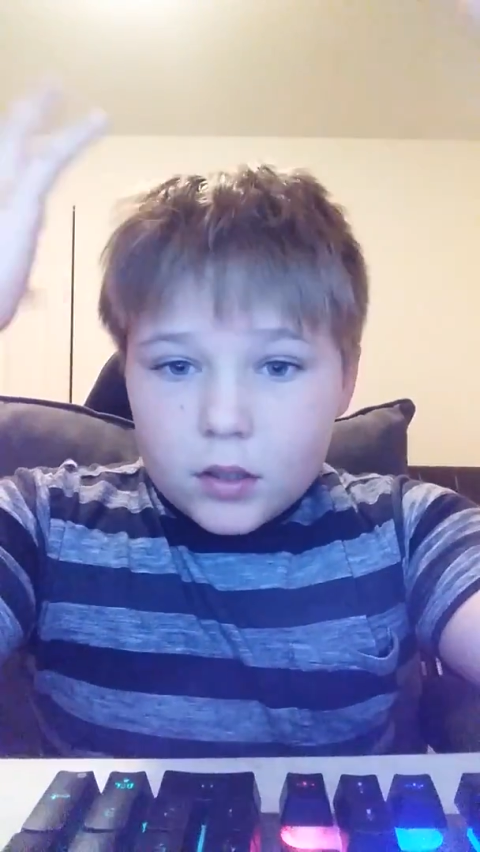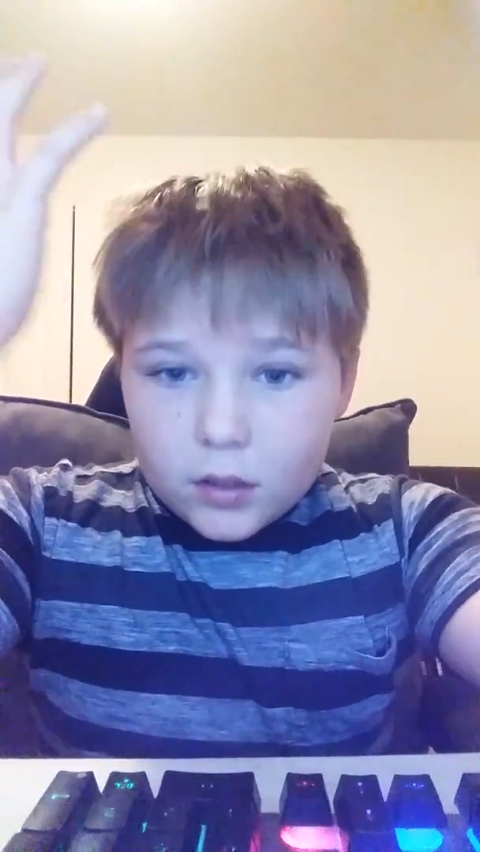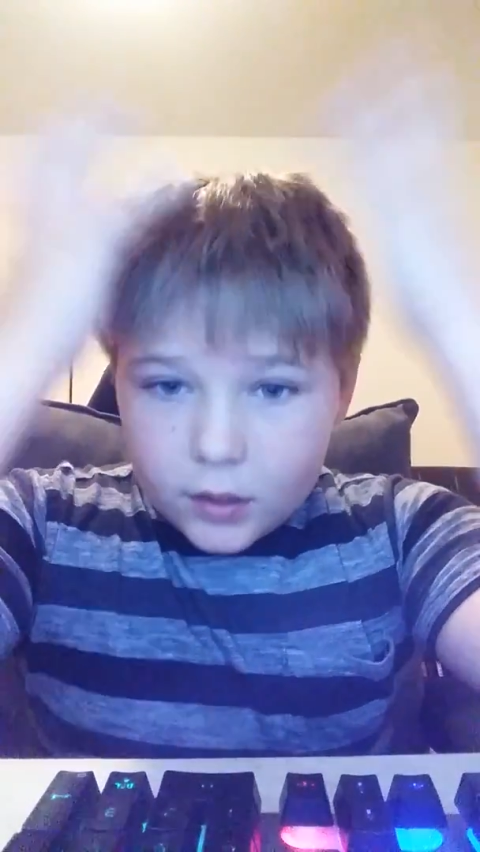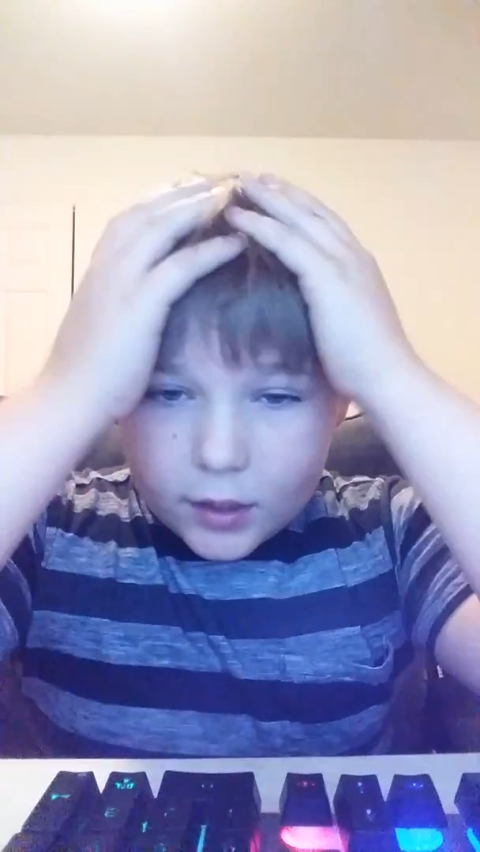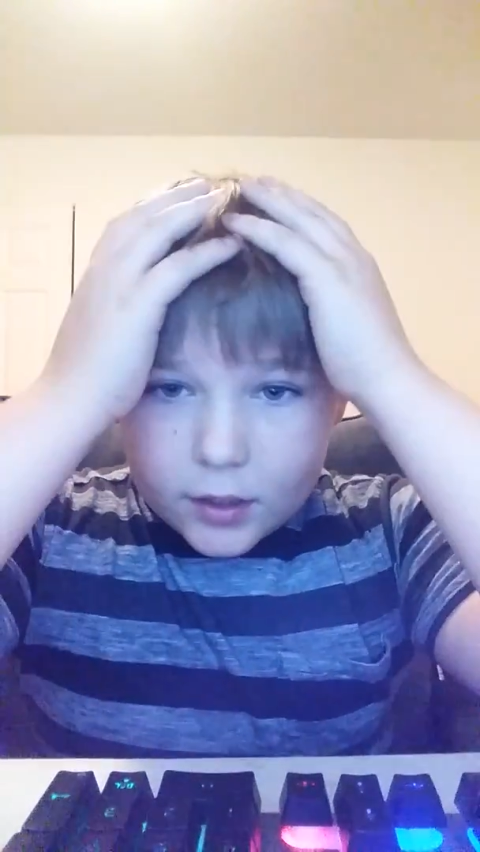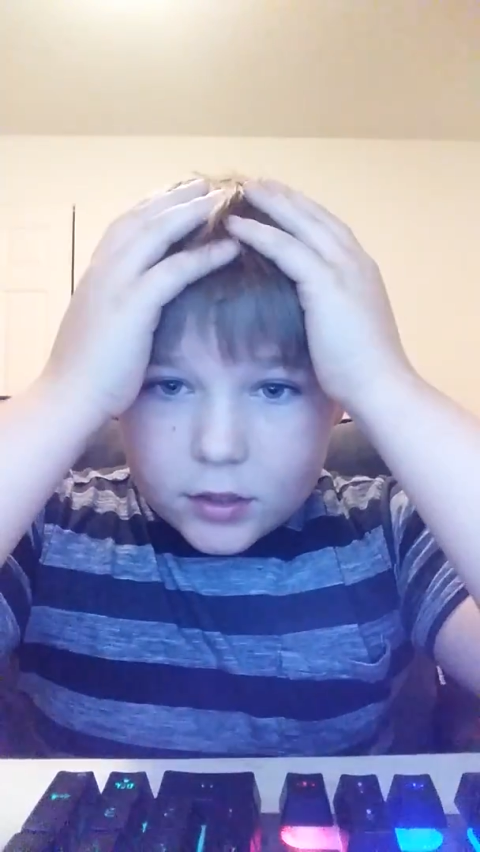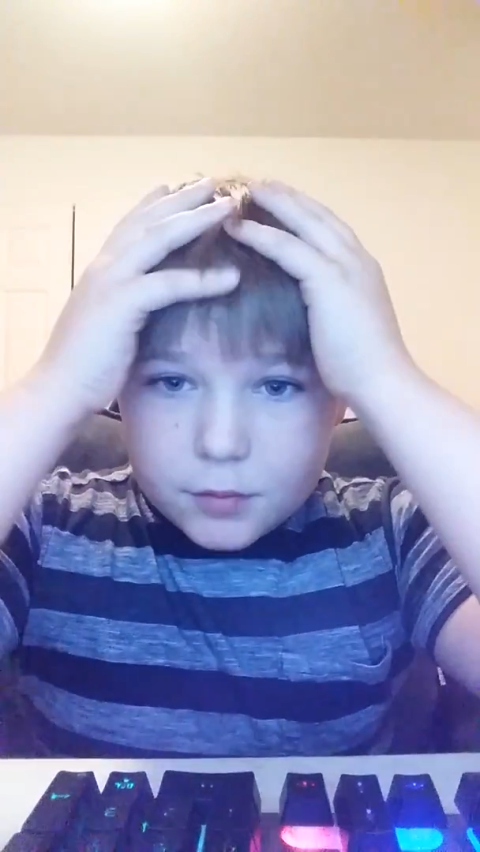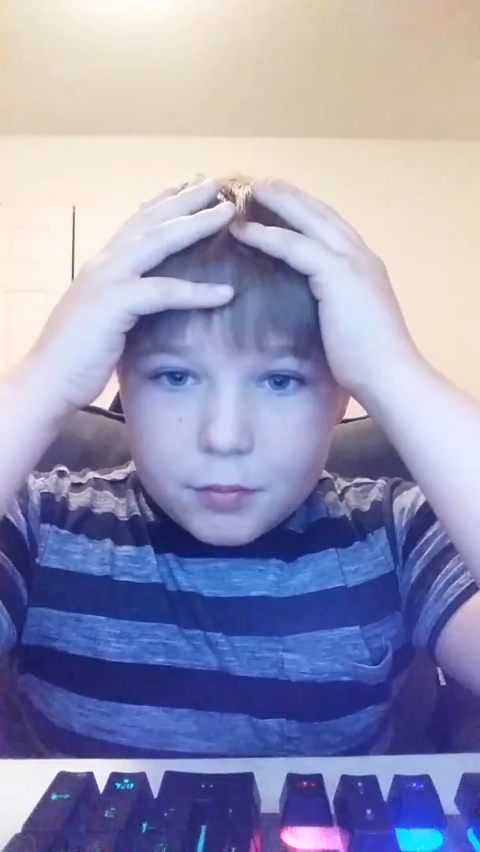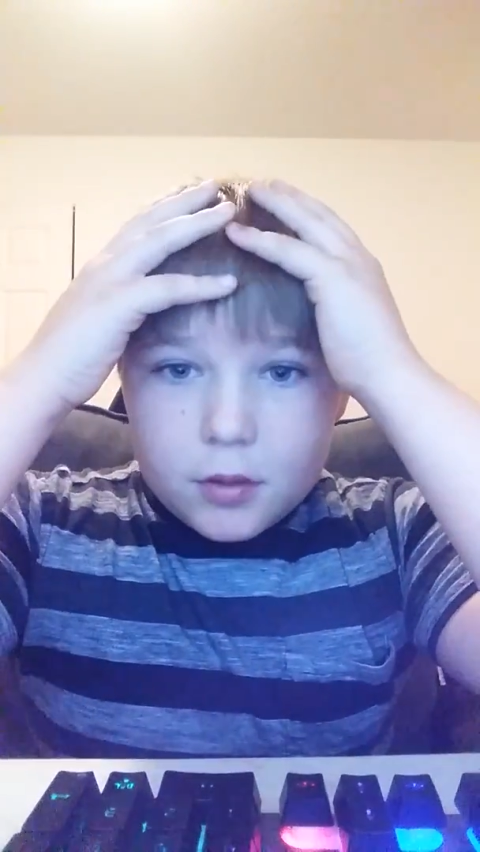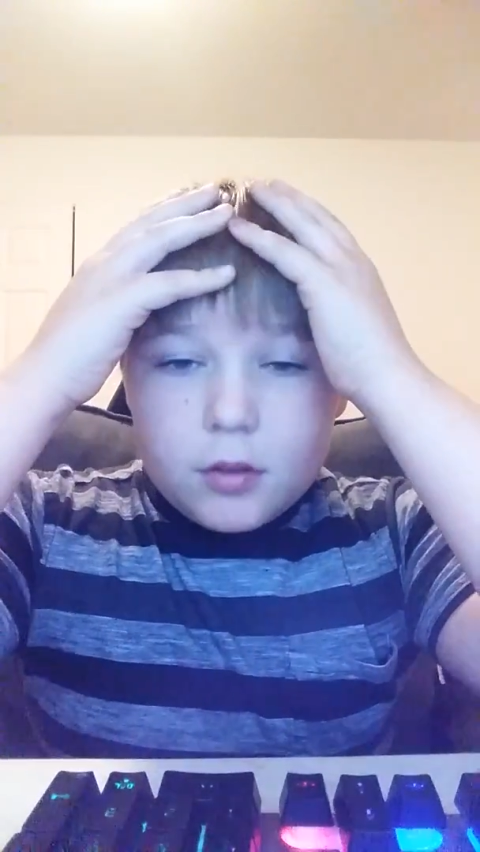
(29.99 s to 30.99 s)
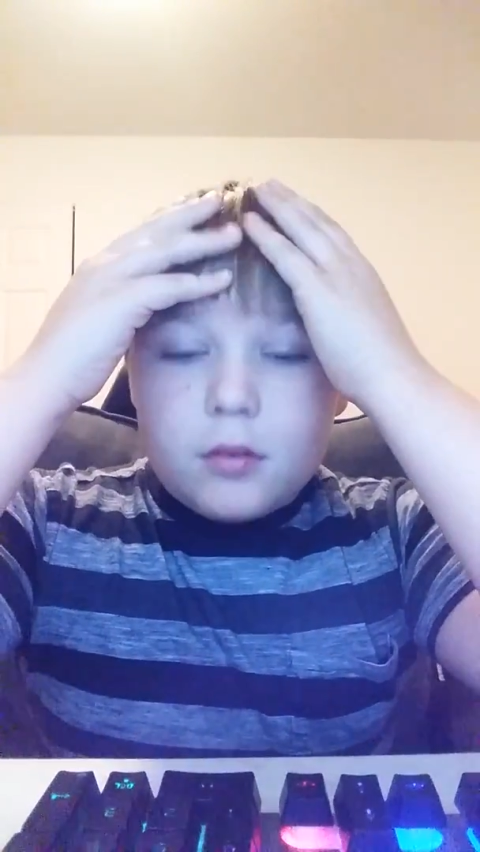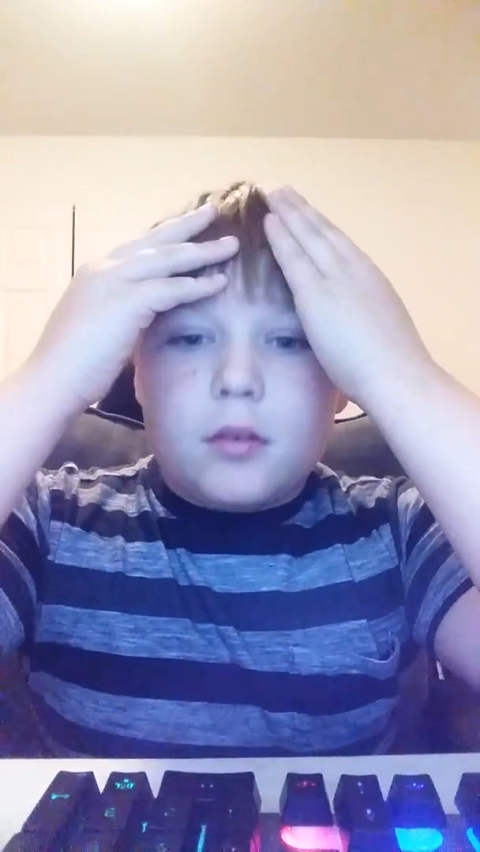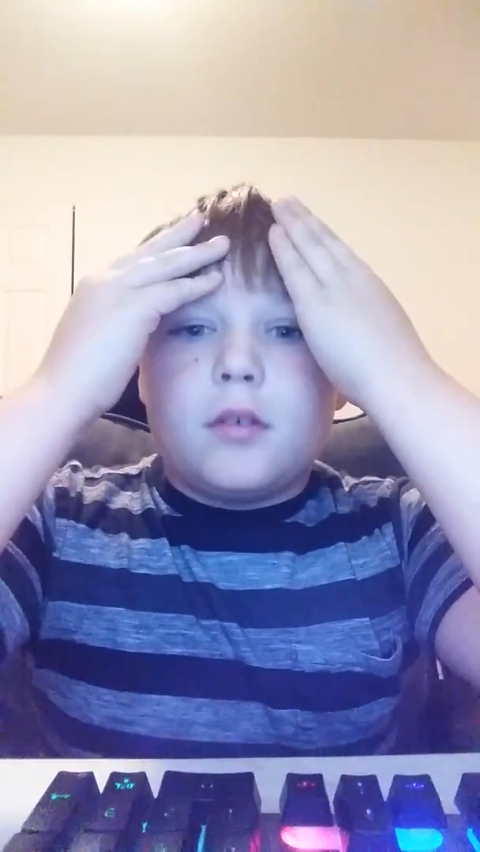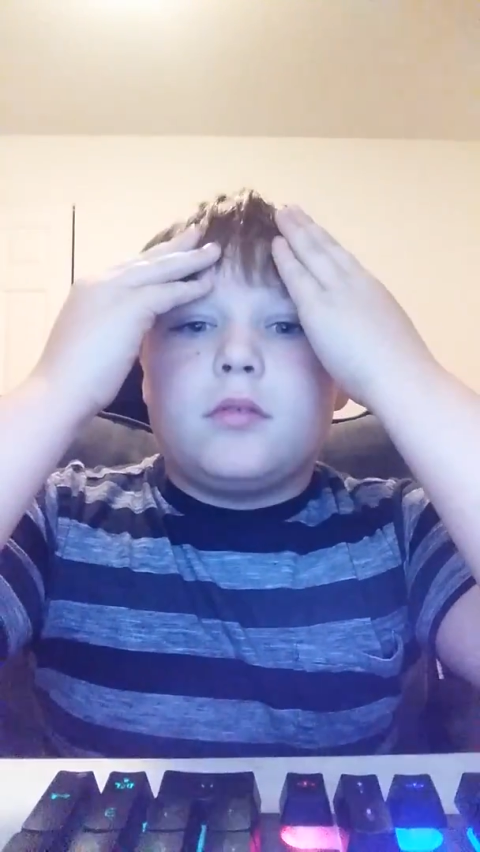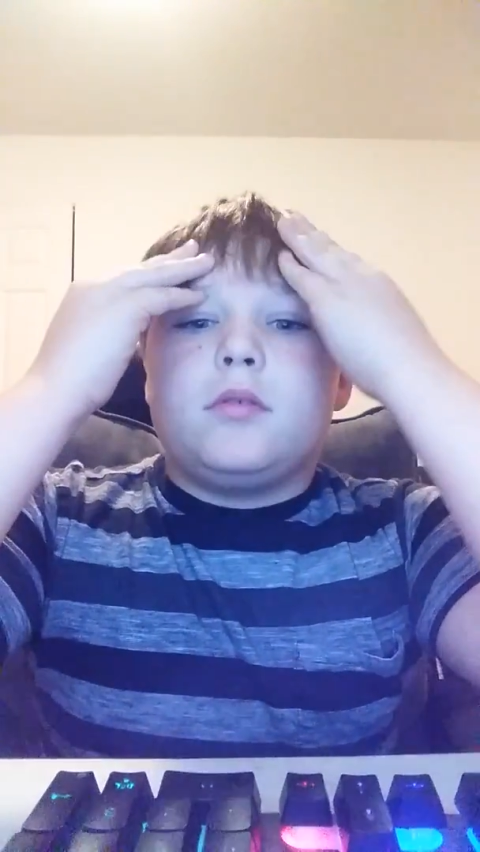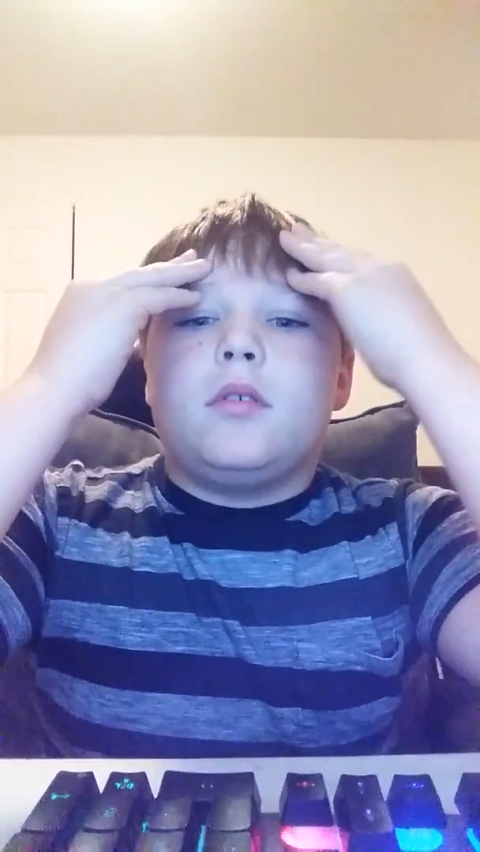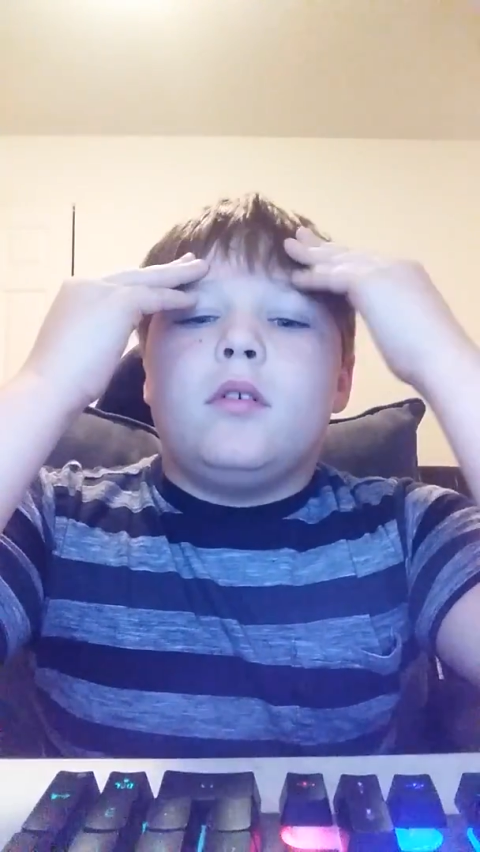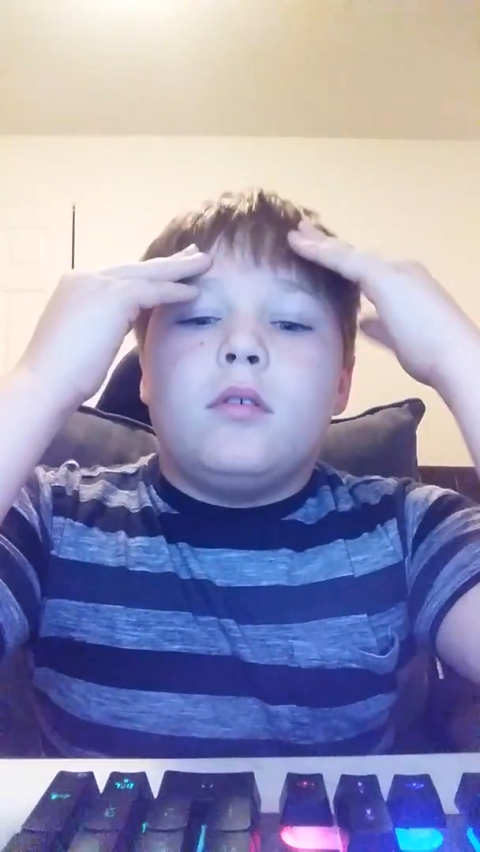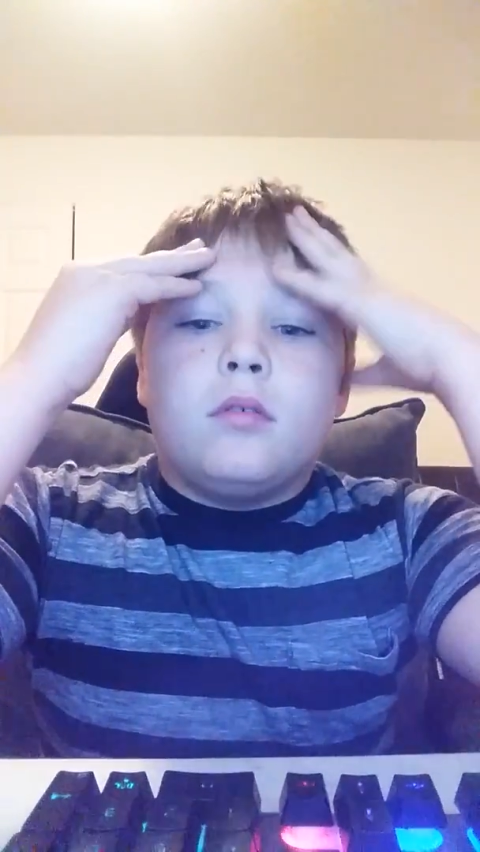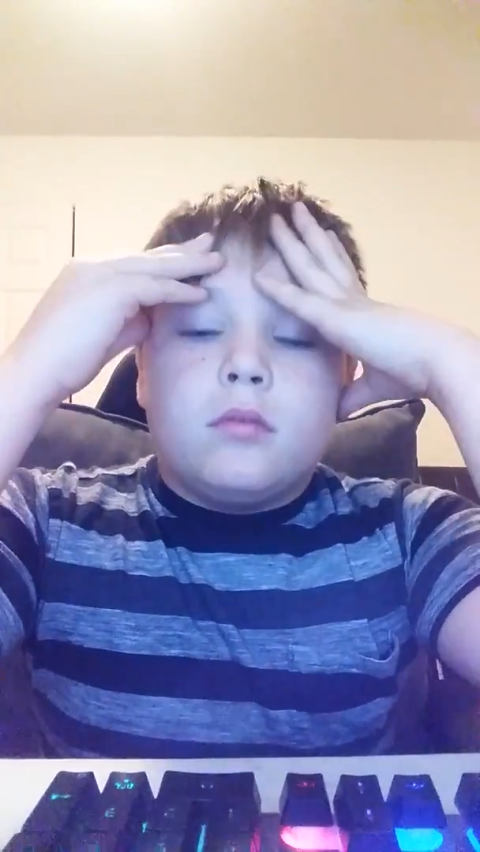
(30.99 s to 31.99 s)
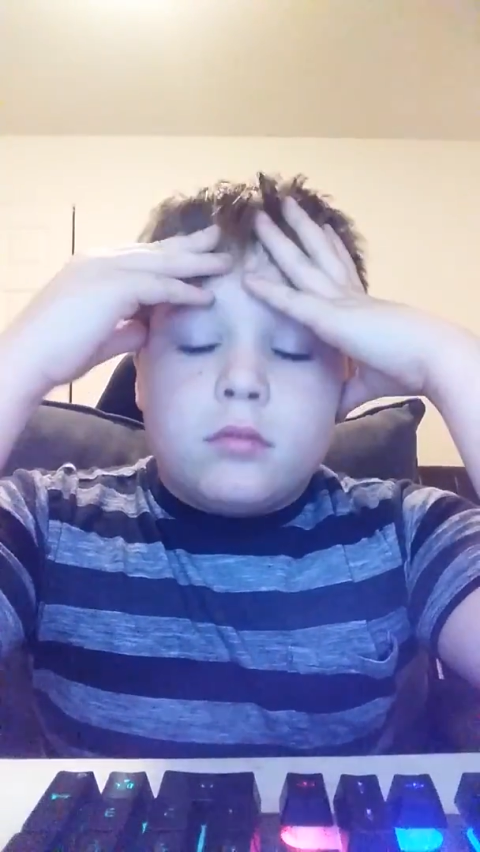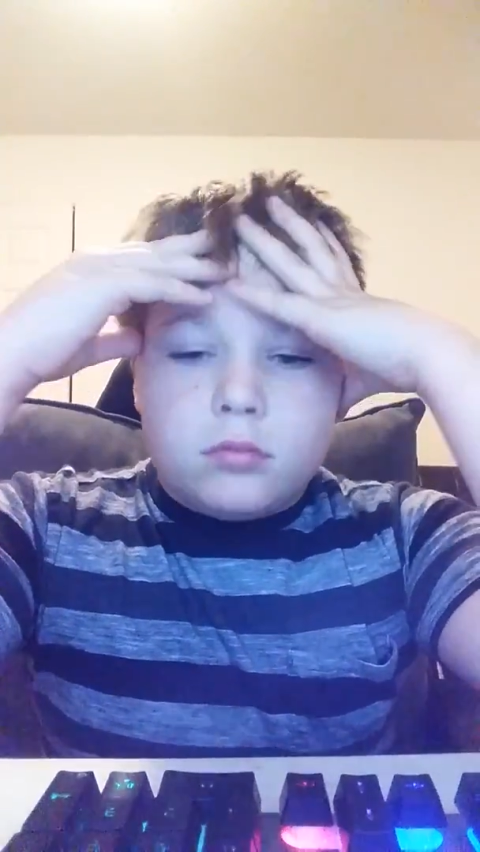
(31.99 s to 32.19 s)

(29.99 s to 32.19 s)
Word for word: yeah, it's broke, so